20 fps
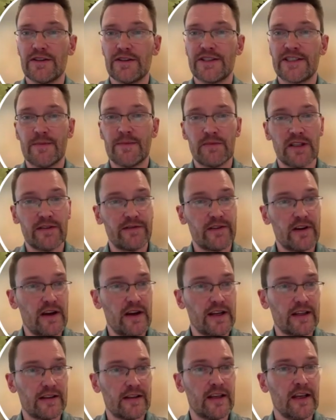on
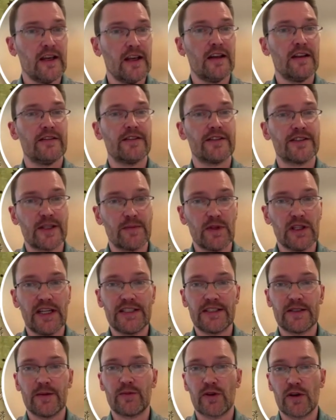simplifying the
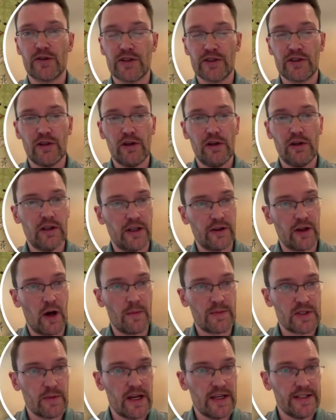simulator protocol and
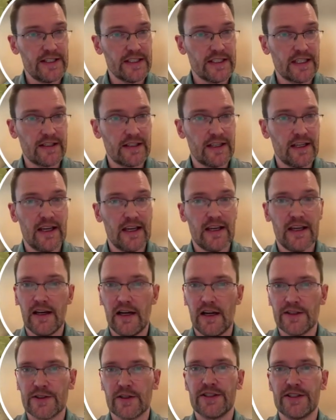optimizing it.
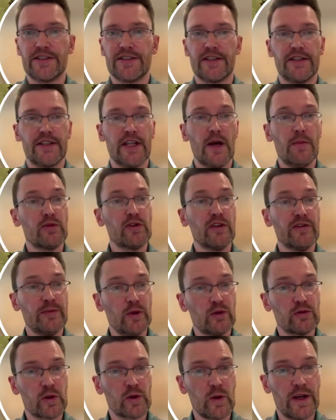And so this is a number of
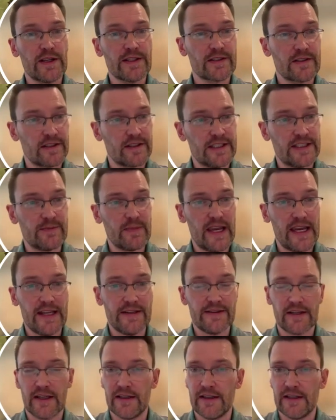pull requests that he's
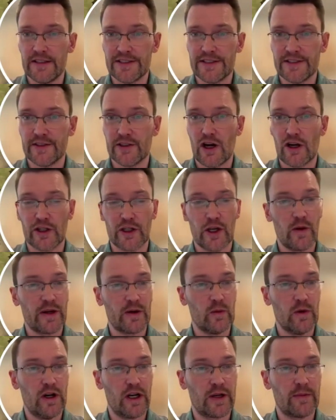made, and this is
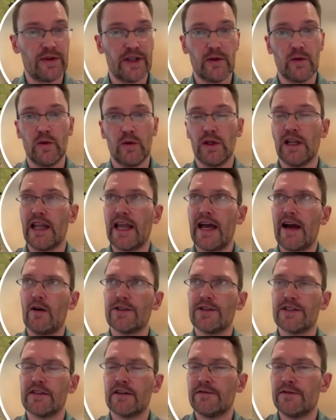ongoing work, but it will
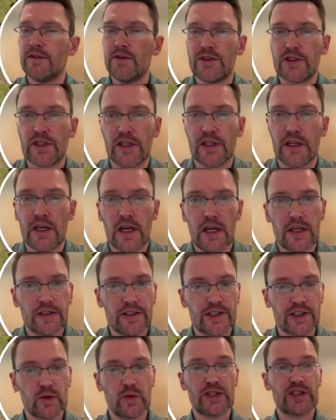allow us in the future
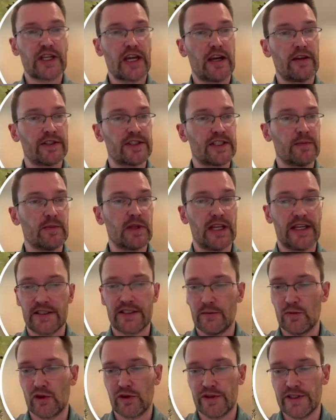to switch out the
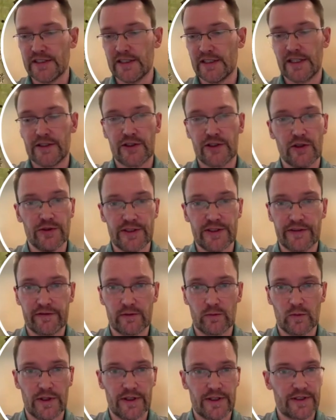simulator more easily and choose
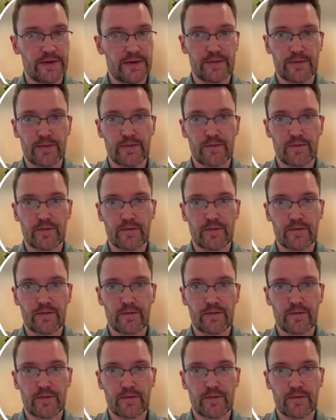different ones.